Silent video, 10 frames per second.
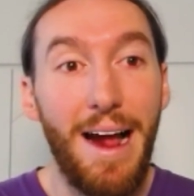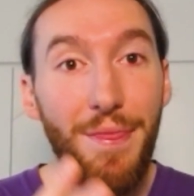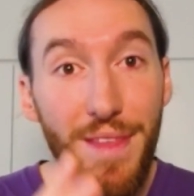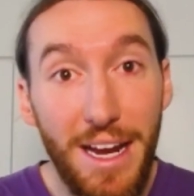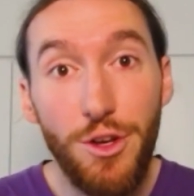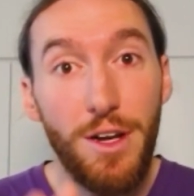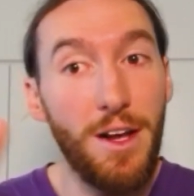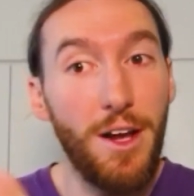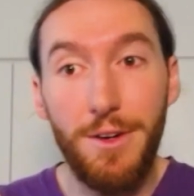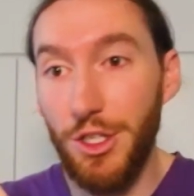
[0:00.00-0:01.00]
and then you
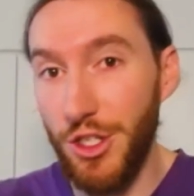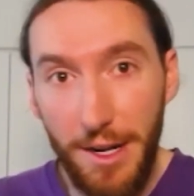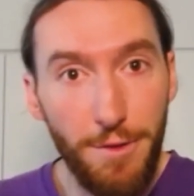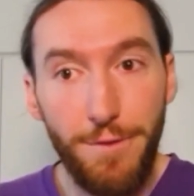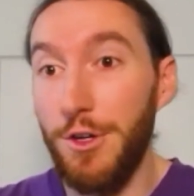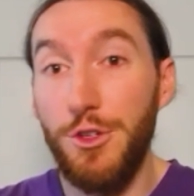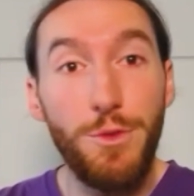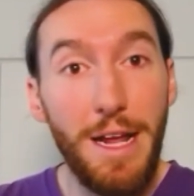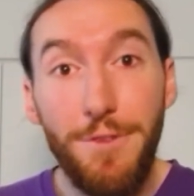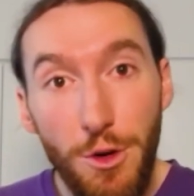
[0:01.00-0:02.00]
can go and check your phone, do
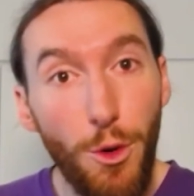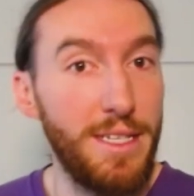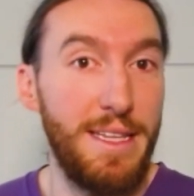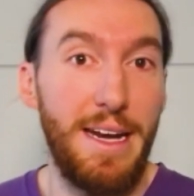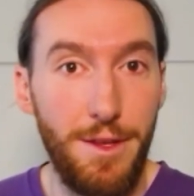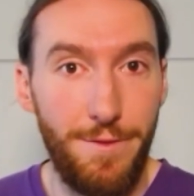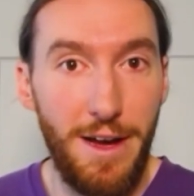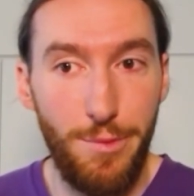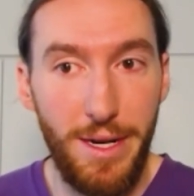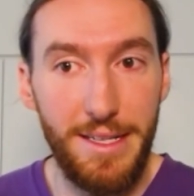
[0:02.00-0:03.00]
whatever you want in that other
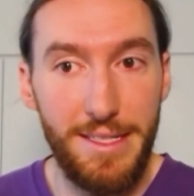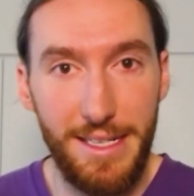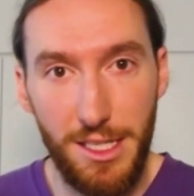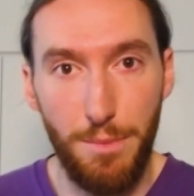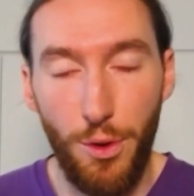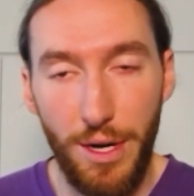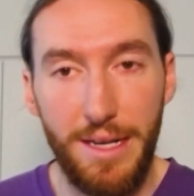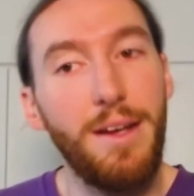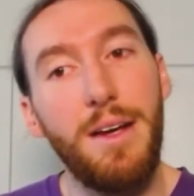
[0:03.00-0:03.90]
5 minutes. That's the point.